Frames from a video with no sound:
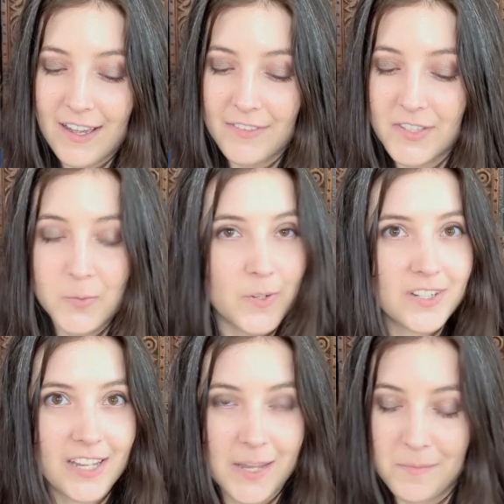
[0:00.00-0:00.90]
the
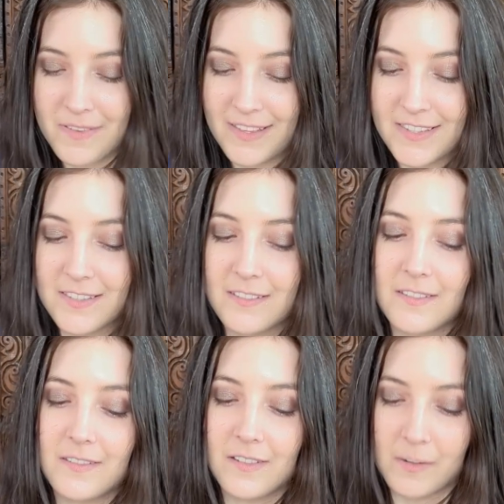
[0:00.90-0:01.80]
Switch game that's
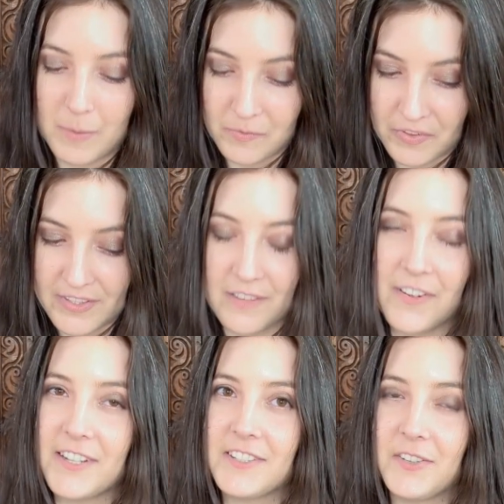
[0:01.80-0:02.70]
going to be releasing
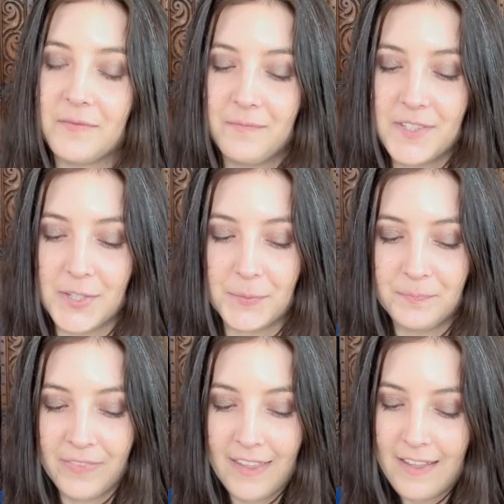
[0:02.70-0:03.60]
very soon. So
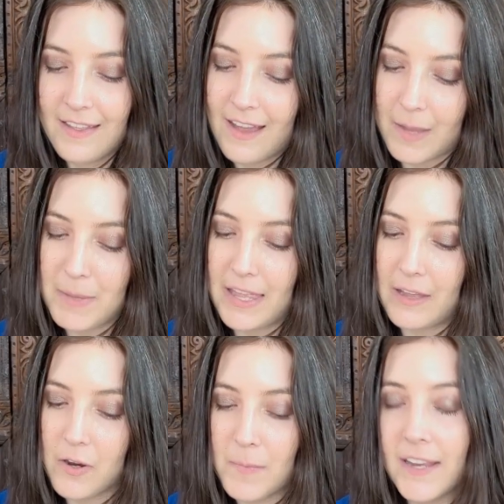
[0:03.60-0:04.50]
I
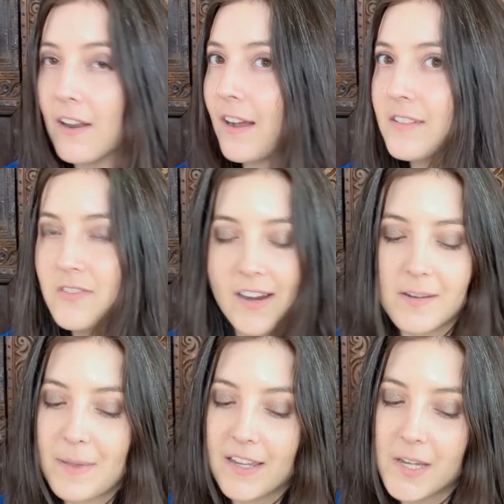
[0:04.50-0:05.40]
may or may not try to
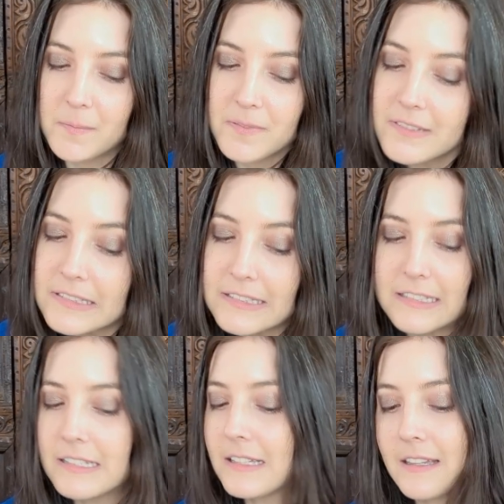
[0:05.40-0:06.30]
pick up
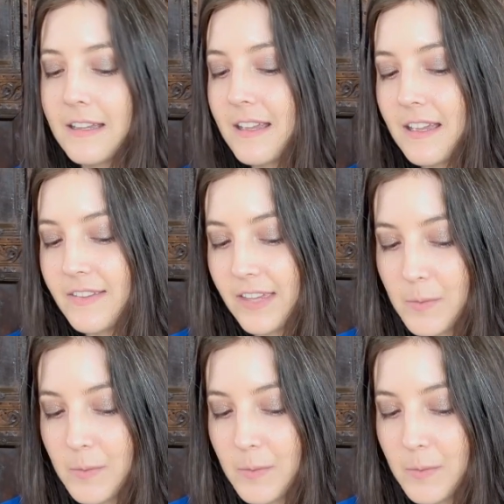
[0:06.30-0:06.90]
the